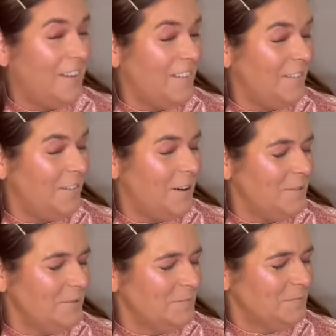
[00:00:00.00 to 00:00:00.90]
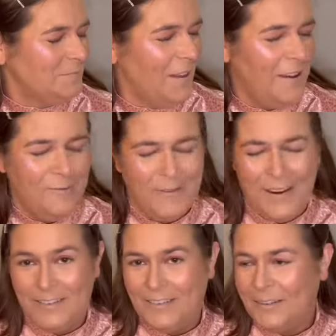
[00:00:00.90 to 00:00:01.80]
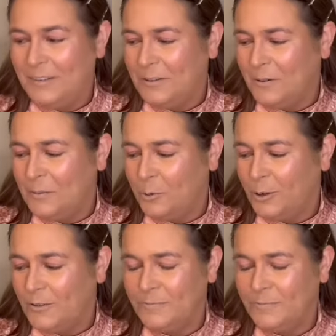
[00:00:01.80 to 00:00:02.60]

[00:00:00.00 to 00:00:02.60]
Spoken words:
So yeah, figured to show one more.